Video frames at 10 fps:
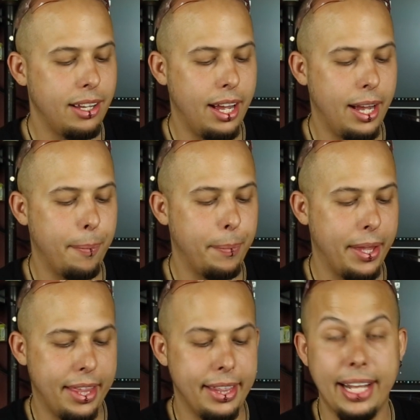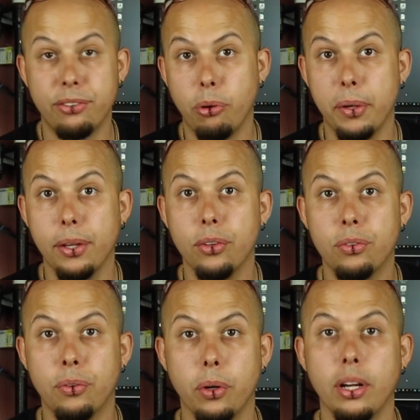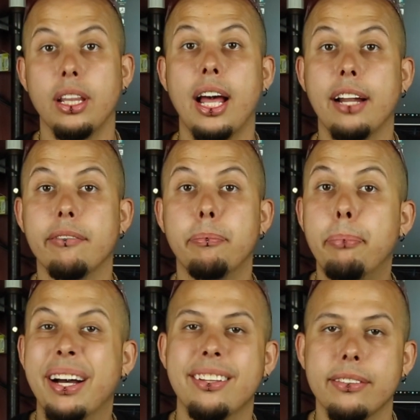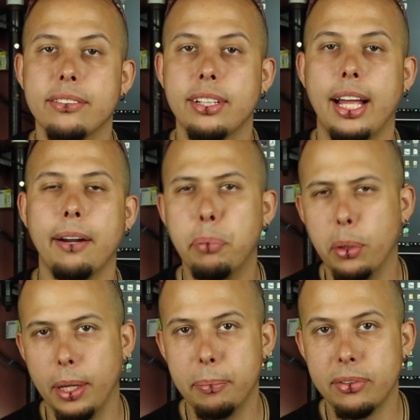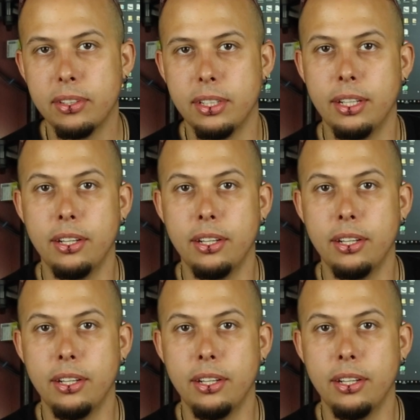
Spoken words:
And then that's what we use for a lot of buttons, a lot of pull-ups.